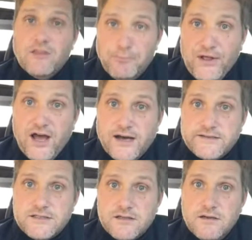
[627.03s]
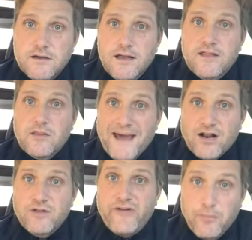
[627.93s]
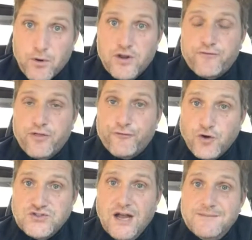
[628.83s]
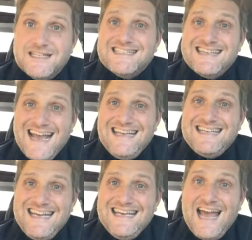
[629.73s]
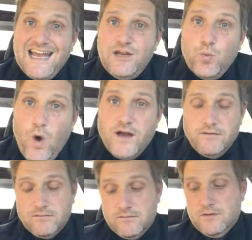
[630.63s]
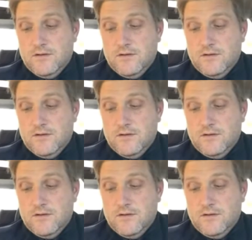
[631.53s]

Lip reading: in the playoffs in the Battle of Alberta for the first time since 1991.